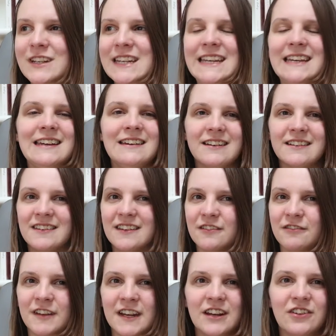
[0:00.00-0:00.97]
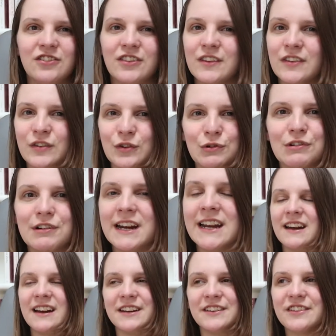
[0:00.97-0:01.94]
eager to finish the
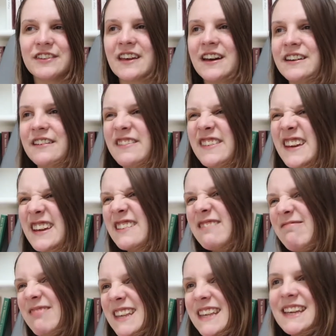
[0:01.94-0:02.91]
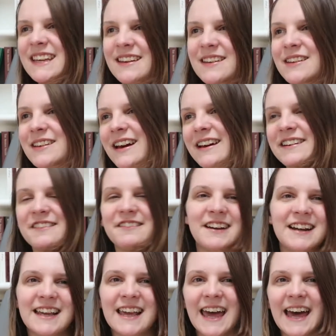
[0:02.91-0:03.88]
story. I just kind of think, meh, I don't
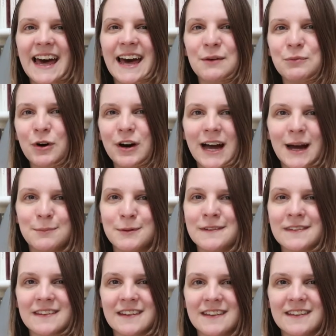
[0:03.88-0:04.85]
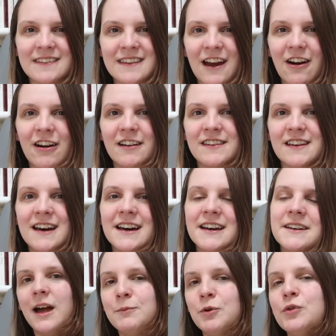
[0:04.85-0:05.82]
really care what happens to this
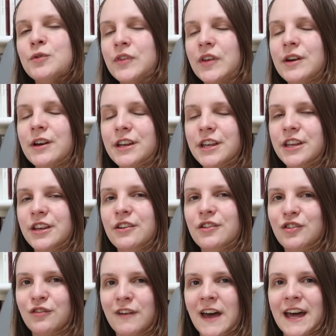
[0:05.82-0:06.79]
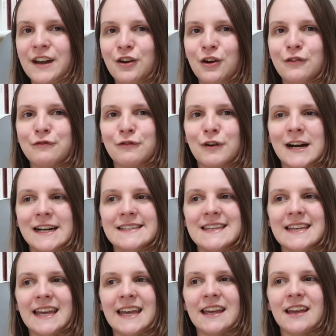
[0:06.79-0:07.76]
character. I'm also a huge fan of
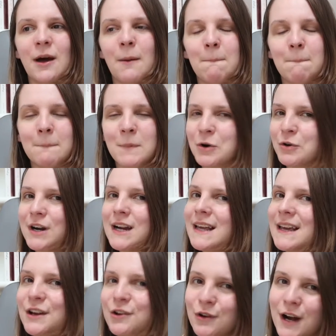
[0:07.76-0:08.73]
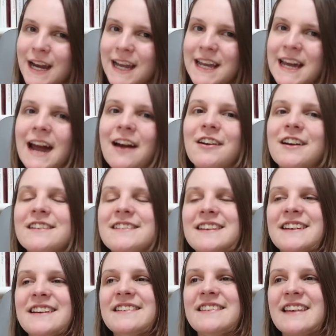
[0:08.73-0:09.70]
writing morally grey
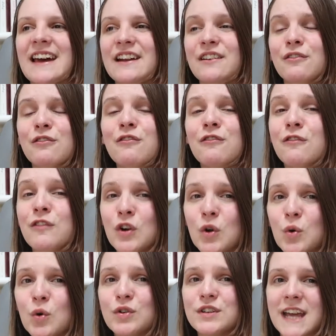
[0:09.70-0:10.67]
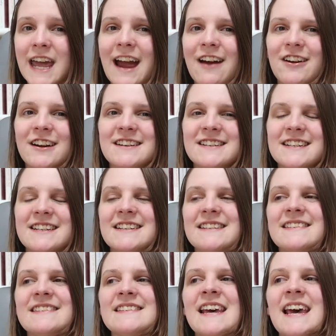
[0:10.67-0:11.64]
characters and flawed
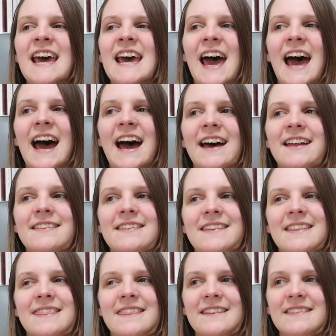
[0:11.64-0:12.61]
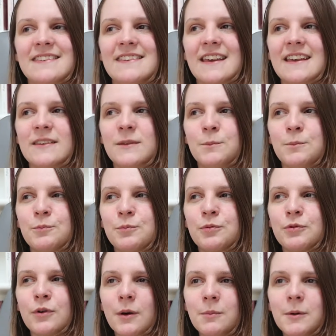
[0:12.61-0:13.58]
characters, and this is
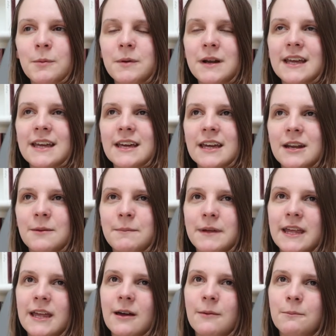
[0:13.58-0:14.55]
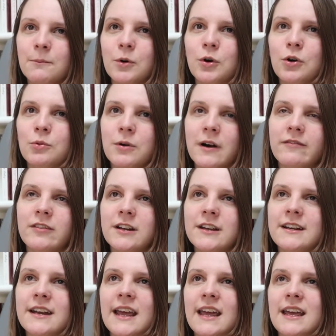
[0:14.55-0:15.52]
probably going to be more
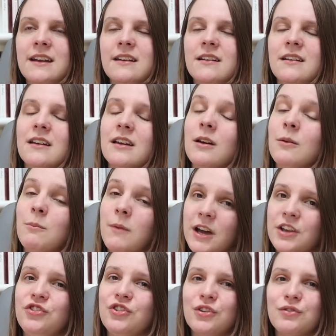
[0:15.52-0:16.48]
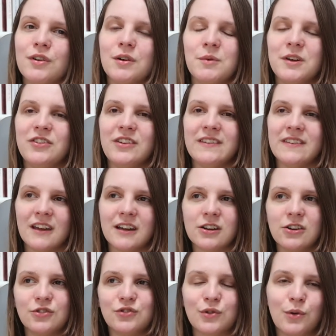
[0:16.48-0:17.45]
prevalent in my genre, which is
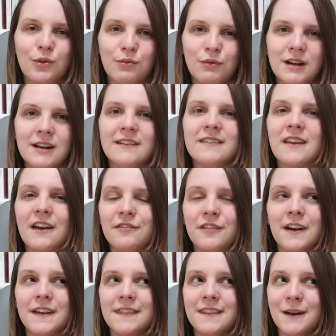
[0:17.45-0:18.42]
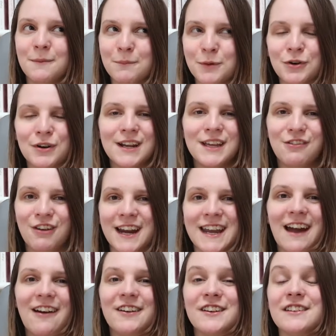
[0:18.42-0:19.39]
psychological thrillers. I find that morally grey
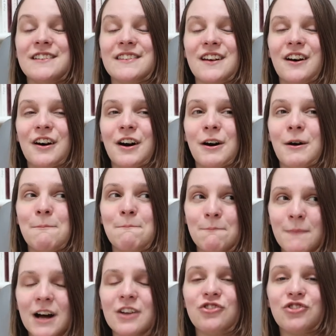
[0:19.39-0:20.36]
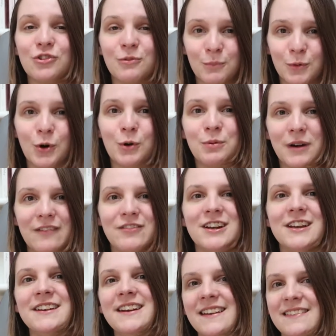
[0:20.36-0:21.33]
characters are much more
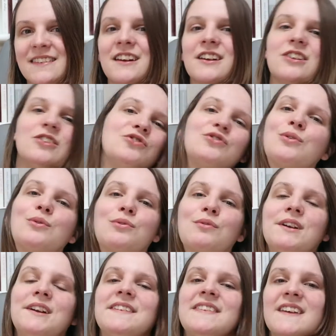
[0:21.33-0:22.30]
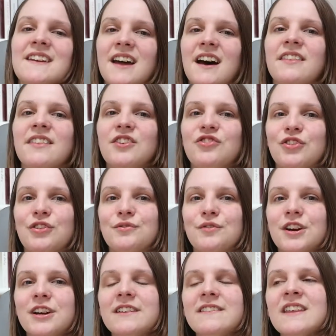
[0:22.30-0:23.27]
prevalent in psychological thrillers than other
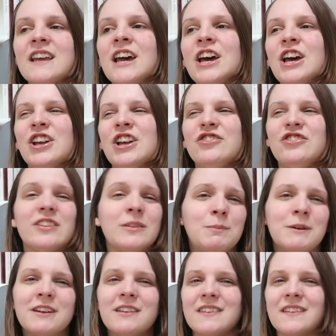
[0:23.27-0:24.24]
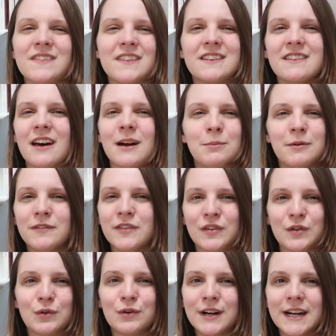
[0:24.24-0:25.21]
genres, just because of the type of
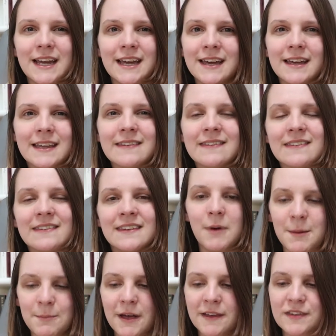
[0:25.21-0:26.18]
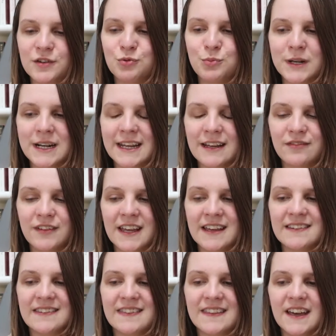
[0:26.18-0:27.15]
story it is. My personal belief
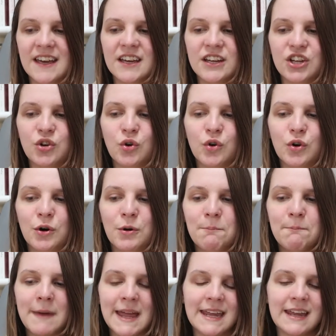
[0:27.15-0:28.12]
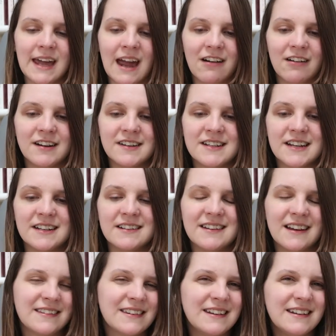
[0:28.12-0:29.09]
is that your main character
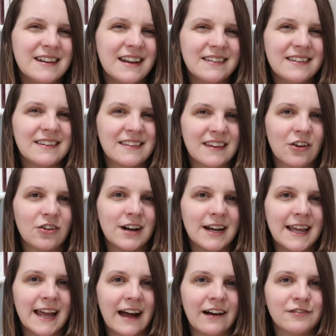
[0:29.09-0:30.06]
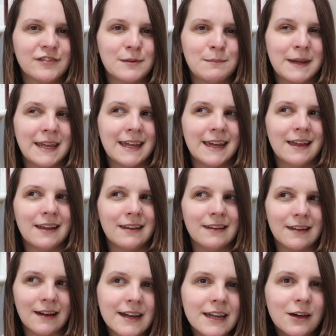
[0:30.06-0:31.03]
doesn't necessarily have to be
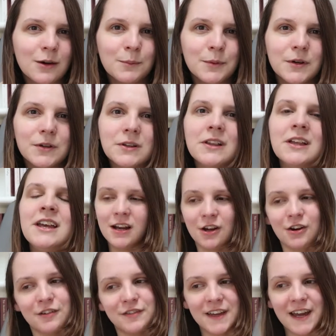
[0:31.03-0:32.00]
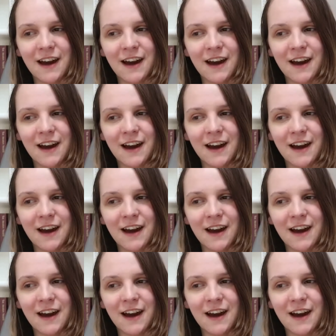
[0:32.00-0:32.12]
likeable. A lot of the